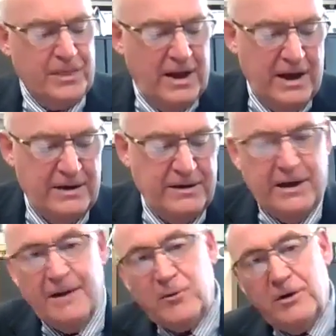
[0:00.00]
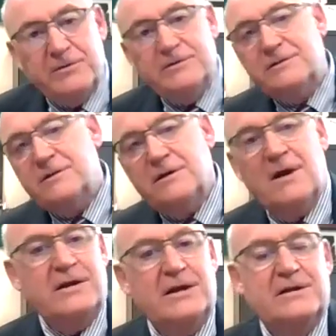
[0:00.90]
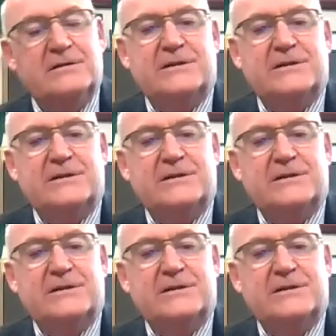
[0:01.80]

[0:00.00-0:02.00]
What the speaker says: And I'm going to, again,